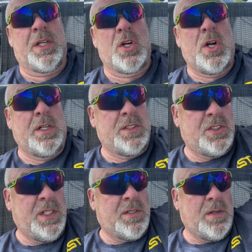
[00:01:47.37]
guarded
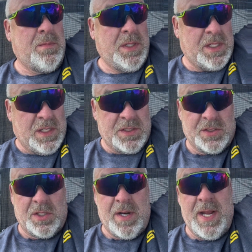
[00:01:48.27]
secret because
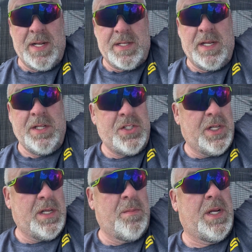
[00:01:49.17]
they're
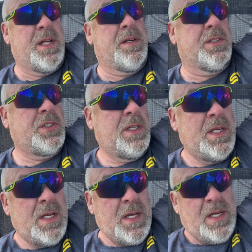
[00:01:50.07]
anti-chicken banders.
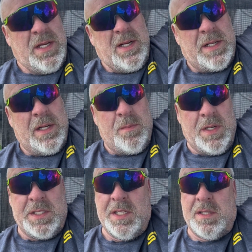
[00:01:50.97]
I cut my
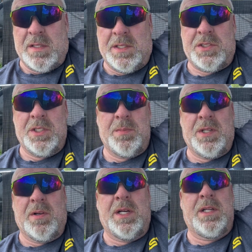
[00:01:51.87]
teeth on a CB
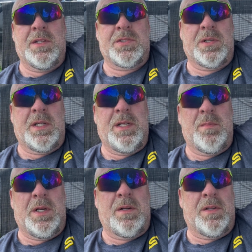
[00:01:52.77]
radio, so I ain't
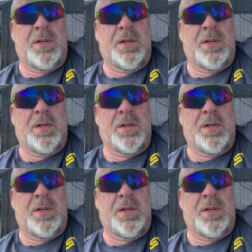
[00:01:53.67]
better than